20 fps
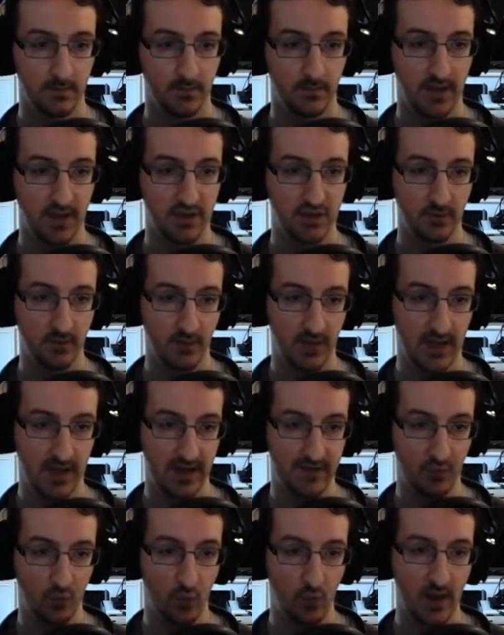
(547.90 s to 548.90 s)
Next up we
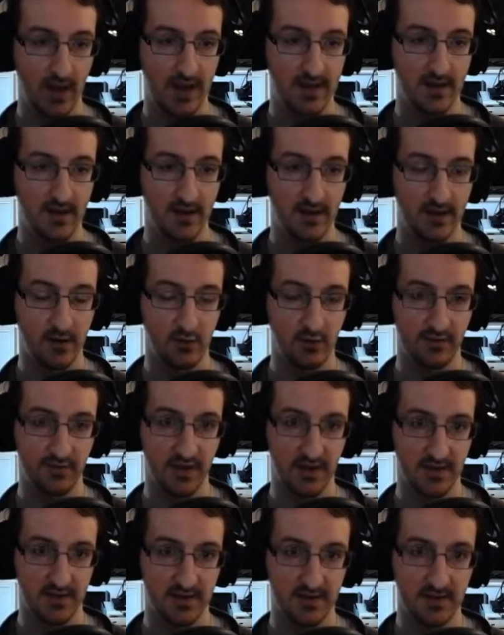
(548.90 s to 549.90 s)
have Wired Anchor
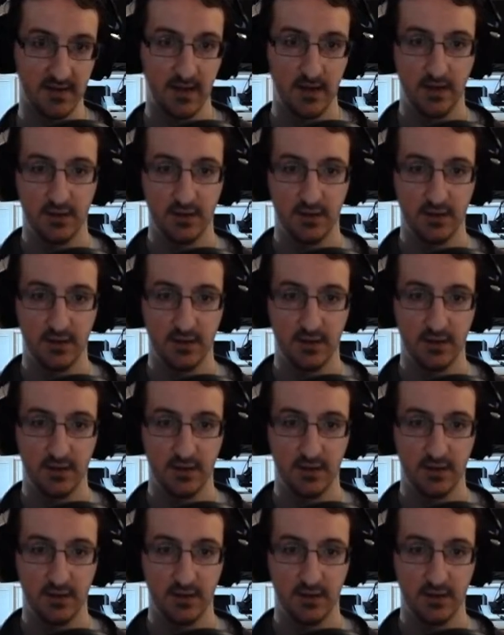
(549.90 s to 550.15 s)
Advanced.